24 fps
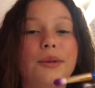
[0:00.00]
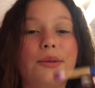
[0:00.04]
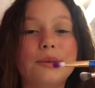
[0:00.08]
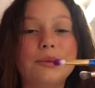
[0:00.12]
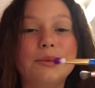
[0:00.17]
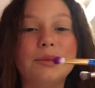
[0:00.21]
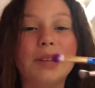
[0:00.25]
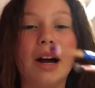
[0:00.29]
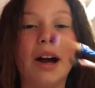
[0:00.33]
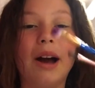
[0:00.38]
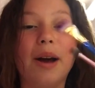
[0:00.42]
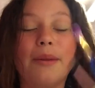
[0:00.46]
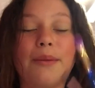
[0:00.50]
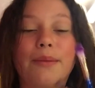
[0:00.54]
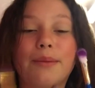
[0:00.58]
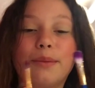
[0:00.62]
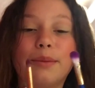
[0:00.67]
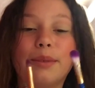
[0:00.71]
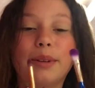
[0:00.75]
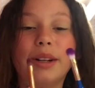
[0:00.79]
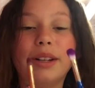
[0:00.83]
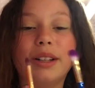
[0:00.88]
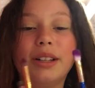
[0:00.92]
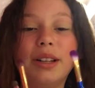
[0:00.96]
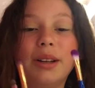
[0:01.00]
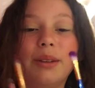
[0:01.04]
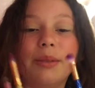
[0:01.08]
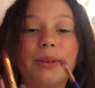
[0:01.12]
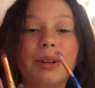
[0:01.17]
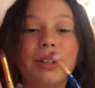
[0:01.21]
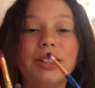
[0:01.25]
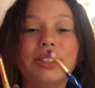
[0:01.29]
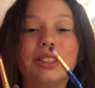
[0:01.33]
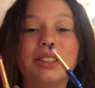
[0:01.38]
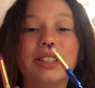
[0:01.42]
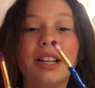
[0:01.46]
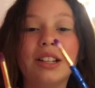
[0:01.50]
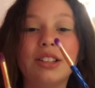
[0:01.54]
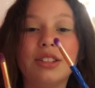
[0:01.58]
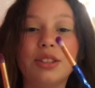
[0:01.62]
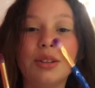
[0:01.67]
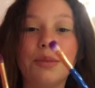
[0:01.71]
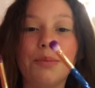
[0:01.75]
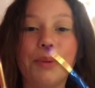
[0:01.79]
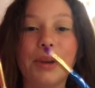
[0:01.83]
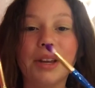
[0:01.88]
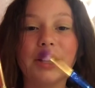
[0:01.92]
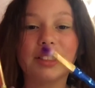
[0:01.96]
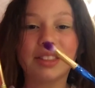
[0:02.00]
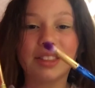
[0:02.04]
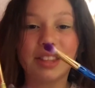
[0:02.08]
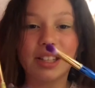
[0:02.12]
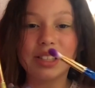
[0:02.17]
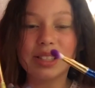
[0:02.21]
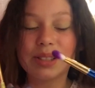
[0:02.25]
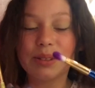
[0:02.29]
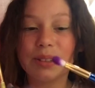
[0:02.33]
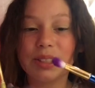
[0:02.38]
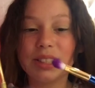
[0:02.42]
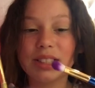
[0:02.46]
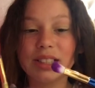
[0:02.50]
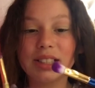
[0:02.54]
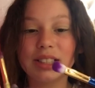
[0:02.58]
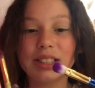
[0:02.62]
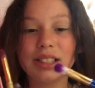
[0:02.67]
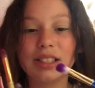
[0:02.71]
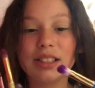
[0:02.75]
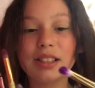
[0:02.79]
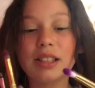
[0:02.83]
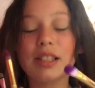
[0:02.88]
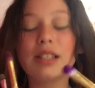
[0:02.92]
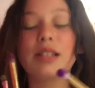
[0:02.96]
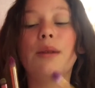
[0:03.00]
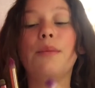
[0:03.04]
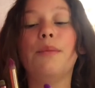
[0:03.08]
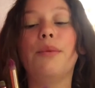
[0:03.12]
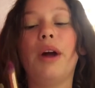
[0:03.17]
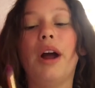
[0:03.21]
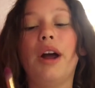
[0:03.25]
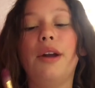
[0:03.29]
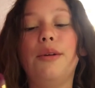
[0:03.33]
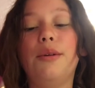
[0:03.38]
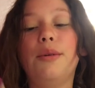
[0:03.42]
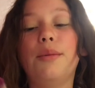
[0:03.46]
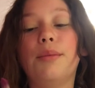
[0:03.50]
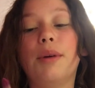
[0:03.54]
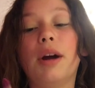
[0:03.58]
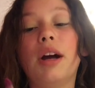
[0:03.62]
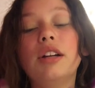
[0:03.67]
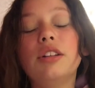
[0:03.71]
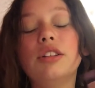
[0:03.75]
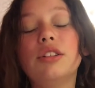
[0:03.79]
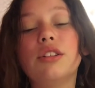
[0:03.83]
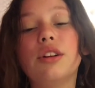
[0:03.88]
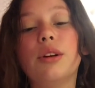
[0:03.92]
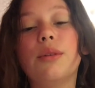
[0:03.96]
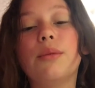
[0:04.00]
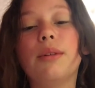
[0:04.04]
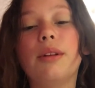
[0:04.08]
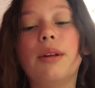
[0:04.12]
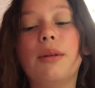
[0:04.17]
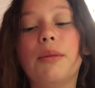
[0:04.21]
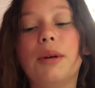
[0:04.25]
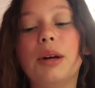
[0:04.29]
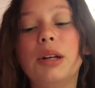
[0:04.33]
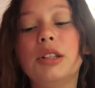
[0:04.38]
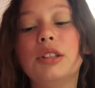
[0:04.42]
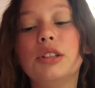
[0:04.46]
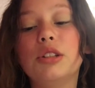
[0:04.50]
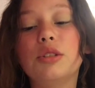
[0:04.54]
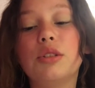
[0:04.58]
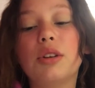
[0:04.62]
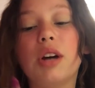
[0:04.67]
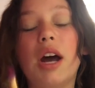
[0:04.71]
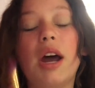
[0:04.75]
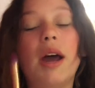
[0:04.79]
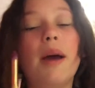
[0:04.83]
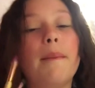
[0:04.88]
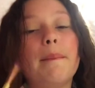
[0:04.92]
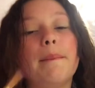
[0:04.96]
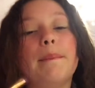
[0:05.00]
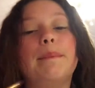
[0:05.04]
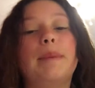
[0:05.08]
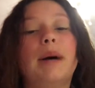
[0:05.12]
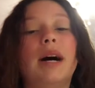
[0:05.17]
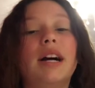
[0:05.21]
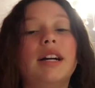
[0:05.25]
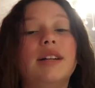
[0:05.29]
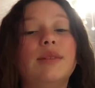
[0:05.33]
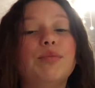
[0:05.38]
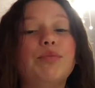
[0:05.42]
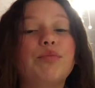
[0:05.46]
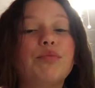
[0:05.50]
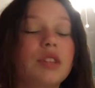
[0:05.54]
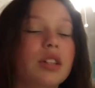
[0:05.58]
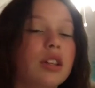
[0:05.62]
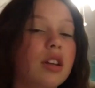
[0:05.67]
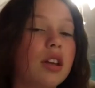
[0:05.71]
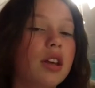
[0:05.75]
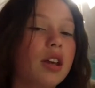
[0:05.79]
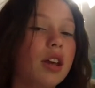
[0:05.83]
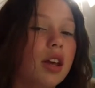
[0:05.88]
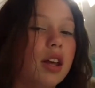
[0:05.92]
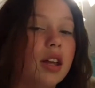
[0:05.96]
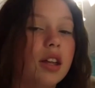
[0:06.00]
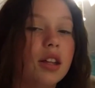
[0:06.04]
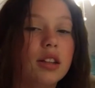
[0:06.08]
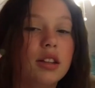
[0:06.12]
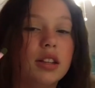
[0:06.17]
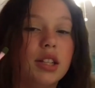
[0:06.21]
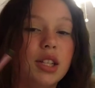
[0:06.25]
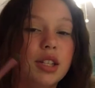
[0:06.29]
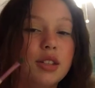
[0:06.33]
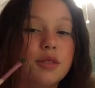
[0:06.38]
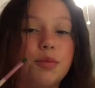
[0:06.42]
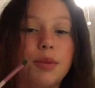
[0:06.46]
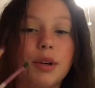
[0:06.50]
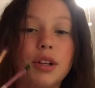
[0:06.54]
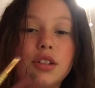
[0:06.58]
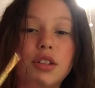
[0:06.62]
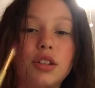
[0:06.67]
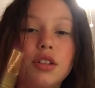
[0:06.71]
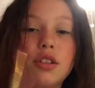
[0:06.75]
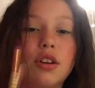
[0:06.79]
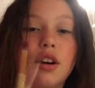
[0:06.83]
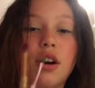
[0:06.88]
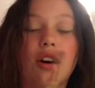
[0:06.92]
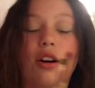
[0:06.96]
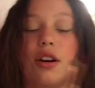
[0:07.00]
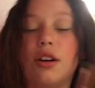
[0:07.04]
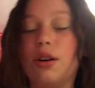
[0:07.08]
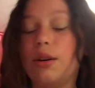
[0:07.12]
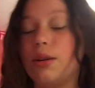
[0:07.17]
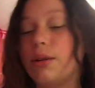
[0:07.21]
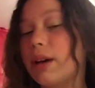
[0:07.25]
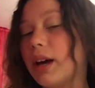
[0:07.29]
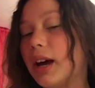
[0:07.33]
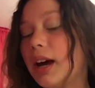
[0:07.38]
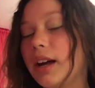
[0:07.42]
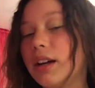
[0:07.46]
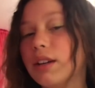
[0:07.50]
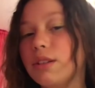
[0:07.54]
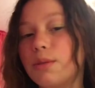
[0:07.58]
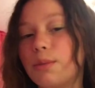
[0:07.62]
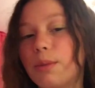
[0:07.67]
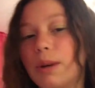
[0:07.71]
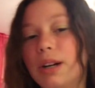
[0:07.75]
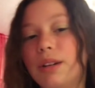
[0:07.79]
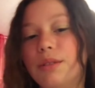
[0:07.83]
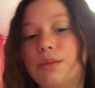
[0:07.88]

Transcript: I really wish that she picked this one because this is a brand new brush, and I really wanted to try it. But these brushes are okay as well.